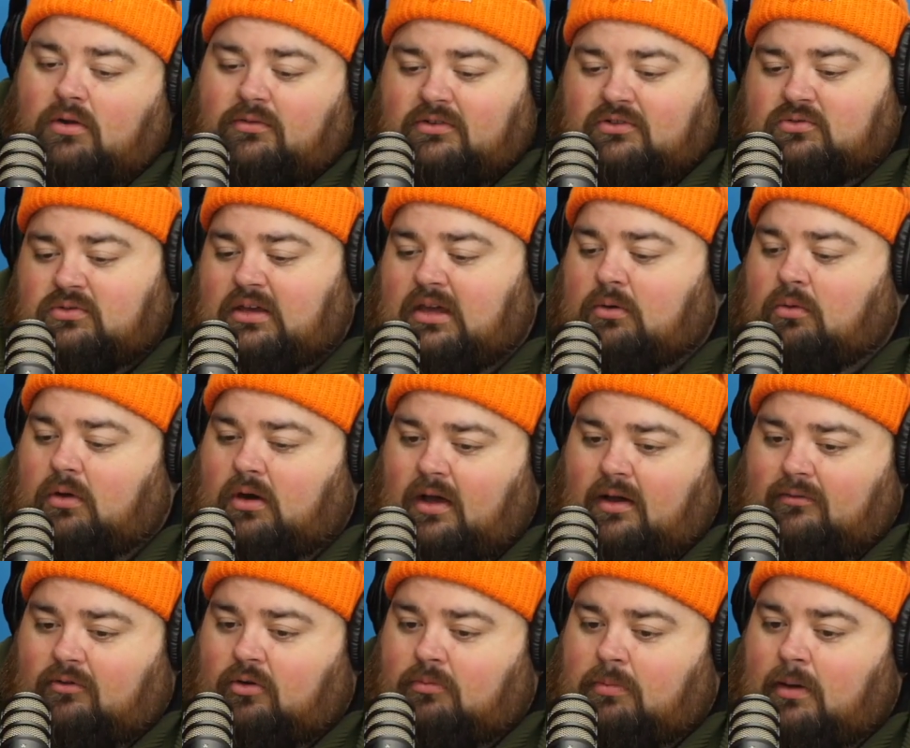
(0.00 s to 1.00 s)
of us would get
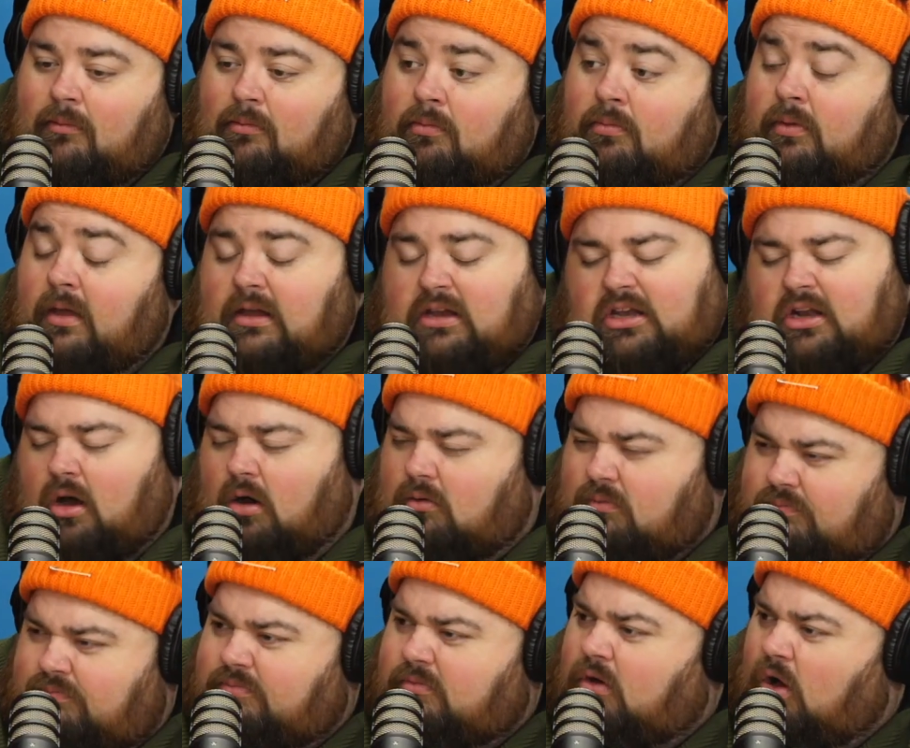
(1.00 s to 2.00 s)
whatever, but
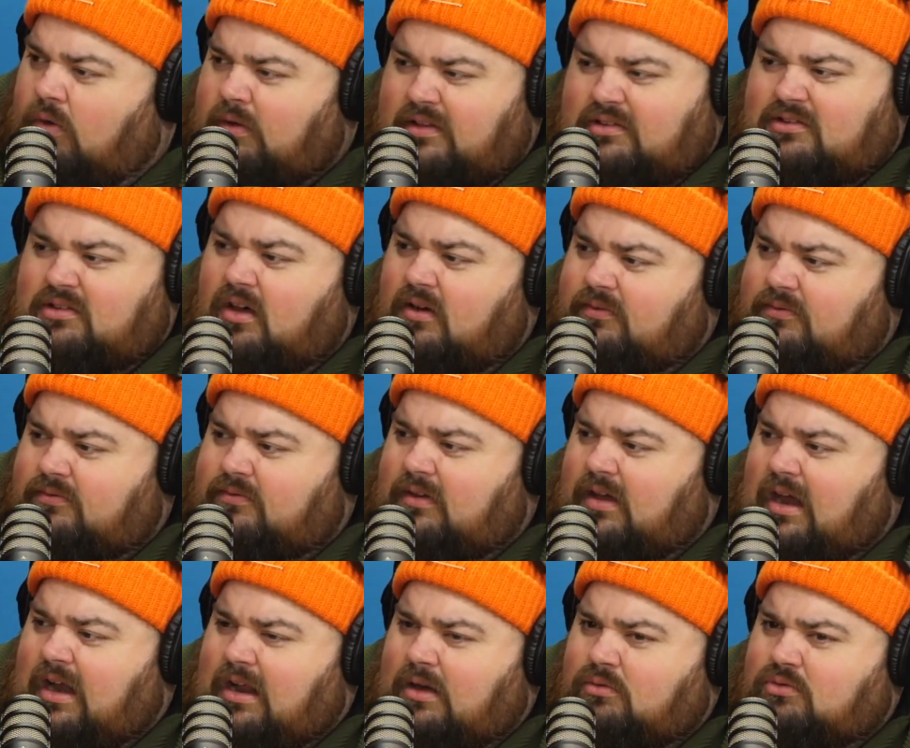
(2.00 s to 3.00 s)
all that stuff,
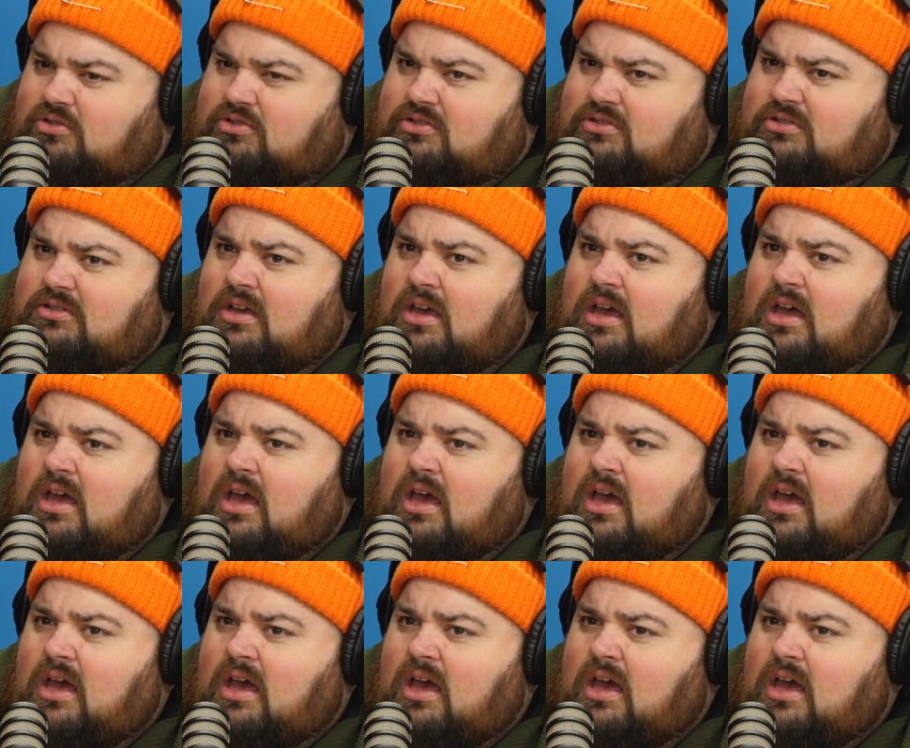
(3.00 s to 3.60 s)
and it was,